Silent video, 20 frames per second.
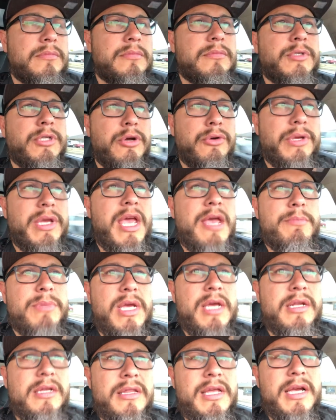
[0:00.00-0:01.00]
you know, game
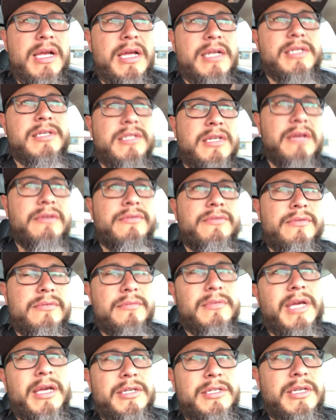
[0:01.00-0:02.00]
data, that kind of stuff.
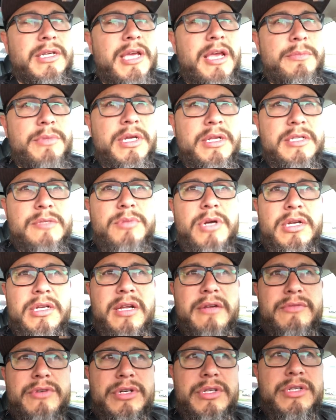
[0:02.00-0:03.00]
Actually, game data is probably
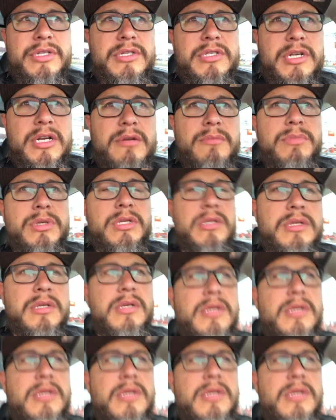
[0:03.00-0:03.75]
not a very good term, but